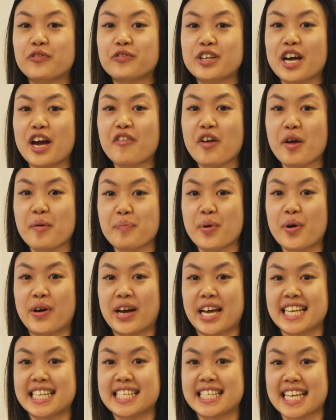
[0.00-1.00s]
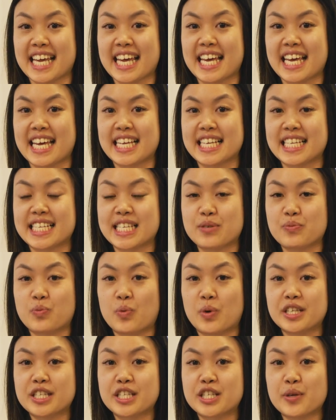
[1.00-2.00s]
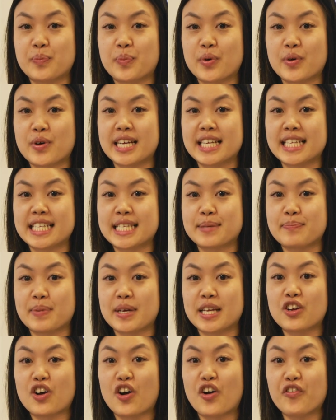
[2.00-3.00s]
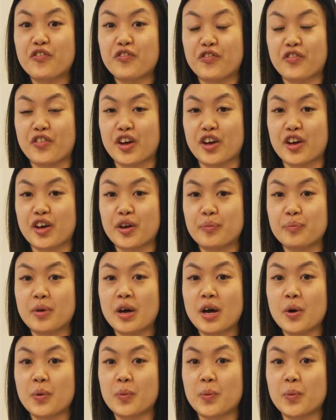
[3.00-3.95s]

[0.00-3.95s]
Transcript: of direct bookings is once the booking's been confirmed,